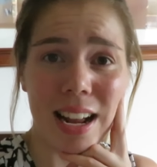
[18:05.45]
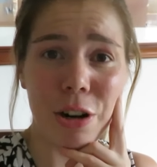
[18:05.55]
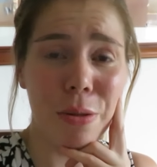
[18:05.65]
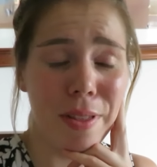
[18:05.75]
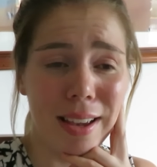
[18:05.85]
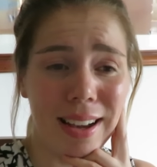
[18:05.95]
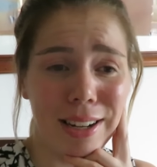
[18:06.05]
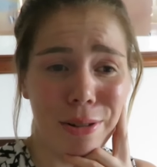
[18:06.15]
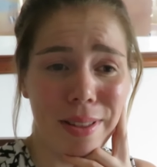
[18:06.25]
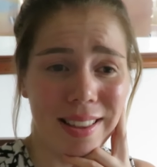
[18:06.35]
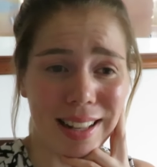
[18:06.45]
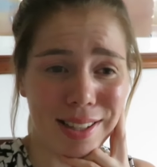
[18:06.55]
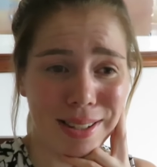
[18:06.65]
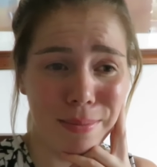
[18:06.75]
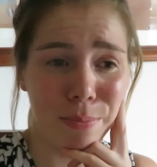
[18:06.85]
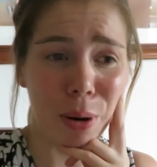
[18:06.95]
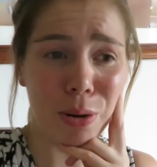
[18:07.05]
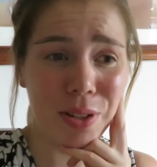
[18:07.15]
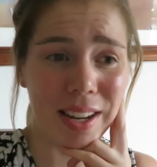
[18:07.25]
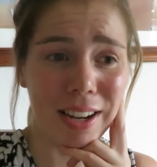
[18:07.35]
I don't think I don't think that's
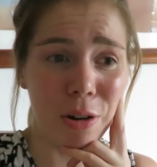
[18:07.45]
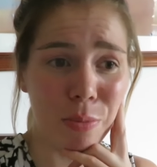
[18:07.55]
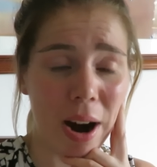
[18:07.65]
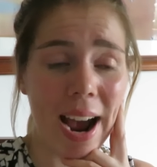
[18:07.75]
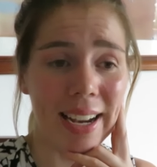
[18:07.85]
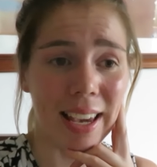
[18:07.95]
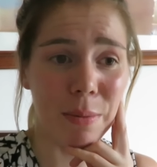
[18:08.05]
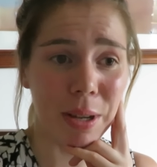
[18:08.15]
boasting or bragging